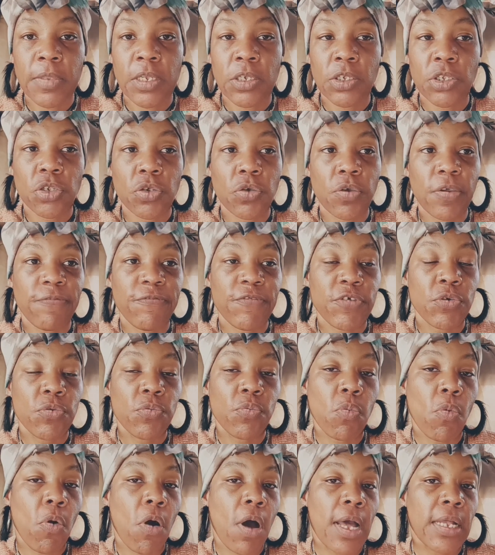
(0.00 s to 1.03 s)
So if you
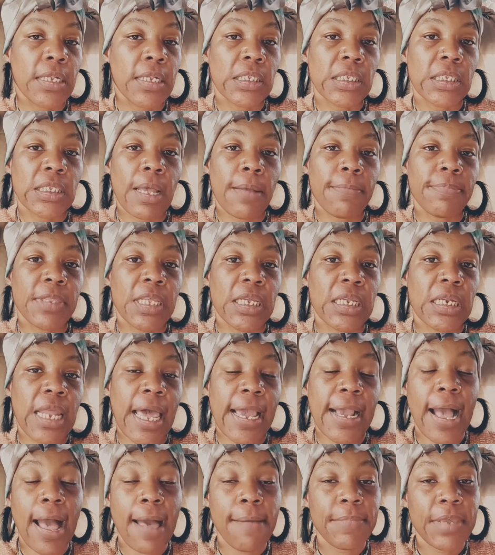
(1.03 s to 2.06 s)
want something
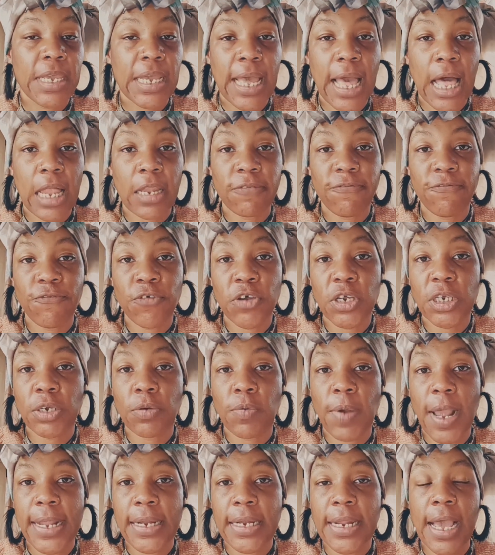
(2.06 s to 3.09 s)
like, I'm in California
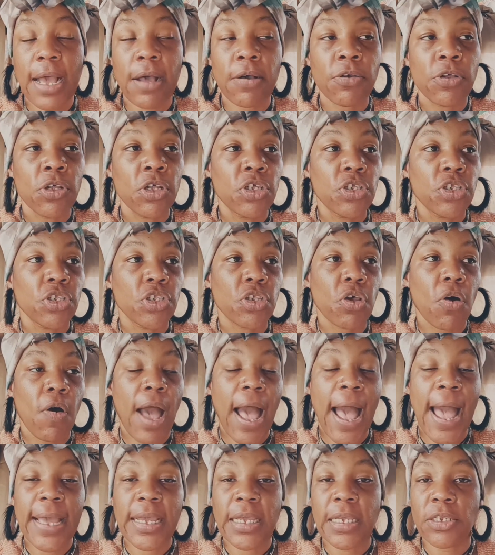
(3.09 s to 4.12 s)
right now, so
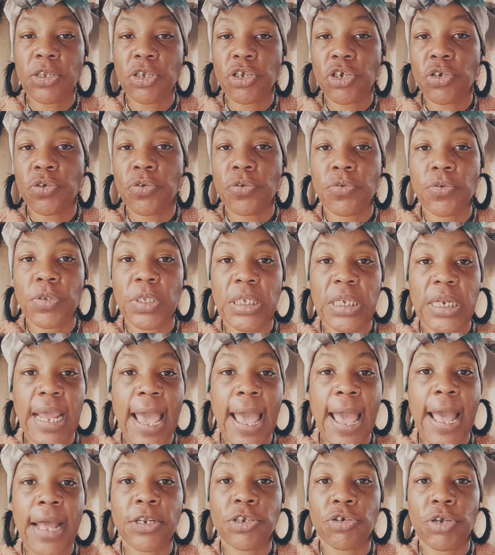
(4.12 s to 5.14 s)
I can choose an
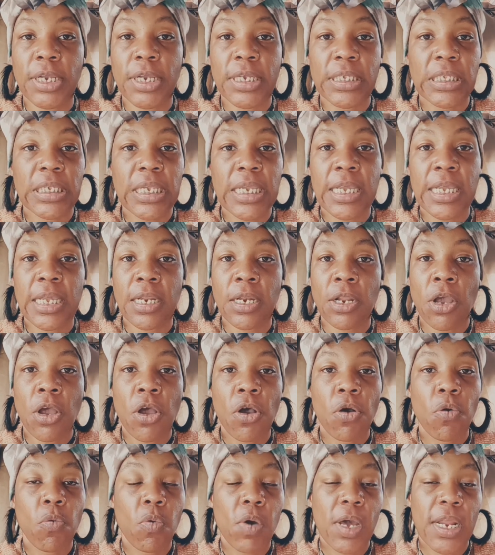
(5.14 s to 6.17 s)
address in
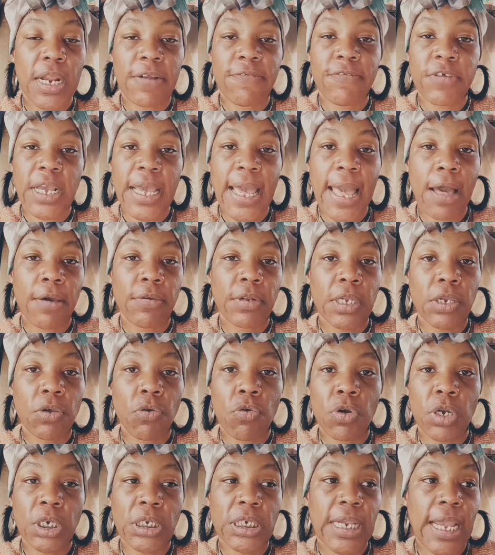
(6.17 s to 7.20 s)
whatever county,
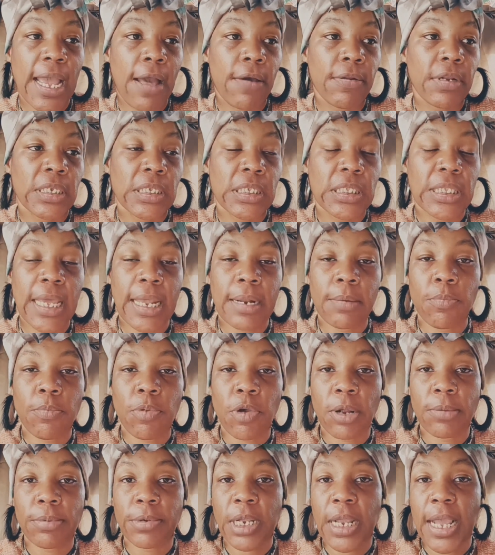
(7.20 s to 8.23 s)
Orange County, Santa
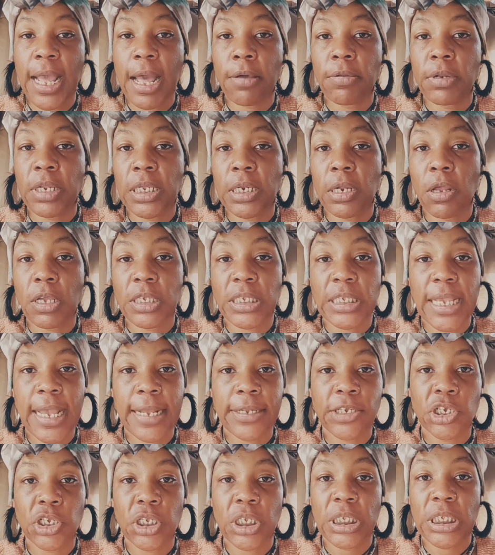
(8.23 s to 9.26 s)
Barbara County, Los
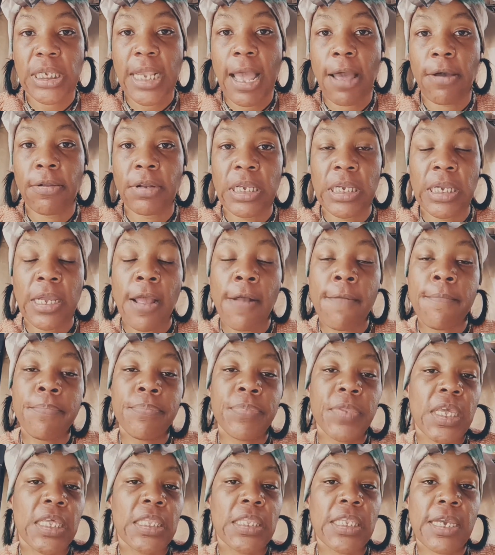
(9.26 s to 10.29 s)
Angeles County,
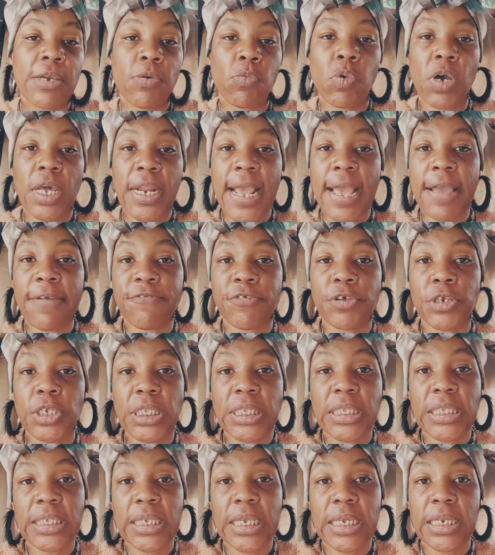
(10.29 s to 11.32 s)
and then whatever
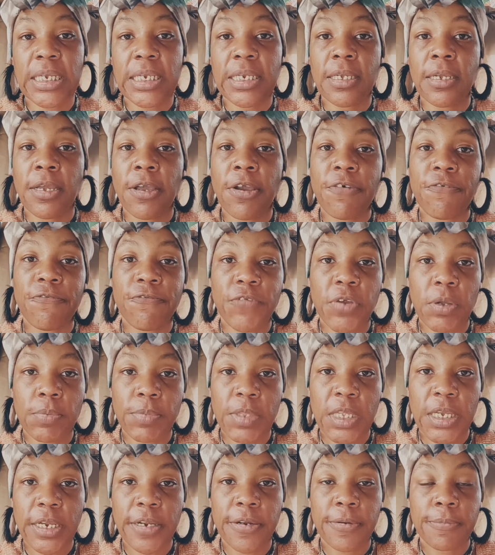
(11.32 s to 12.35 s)
city from
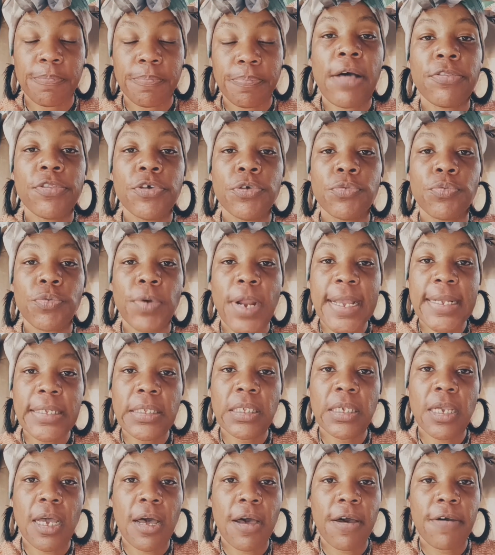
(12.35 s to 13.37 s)
there. The
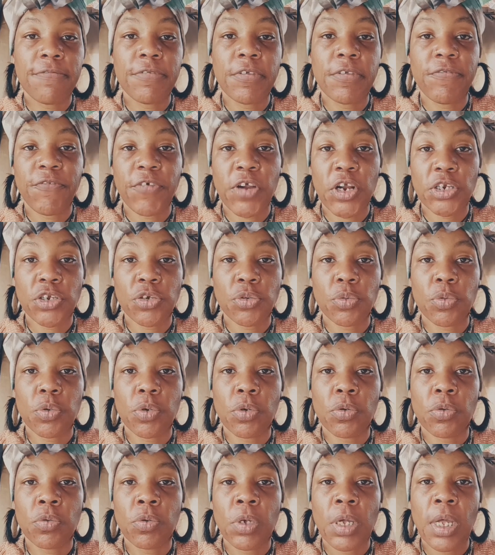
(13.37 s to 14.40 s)
rates of the
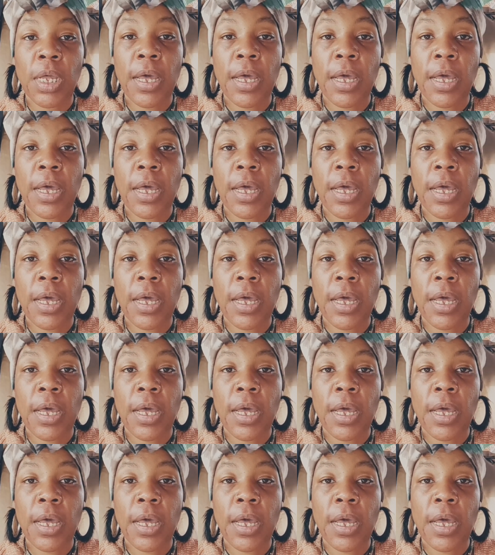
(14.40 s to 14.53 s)
virtual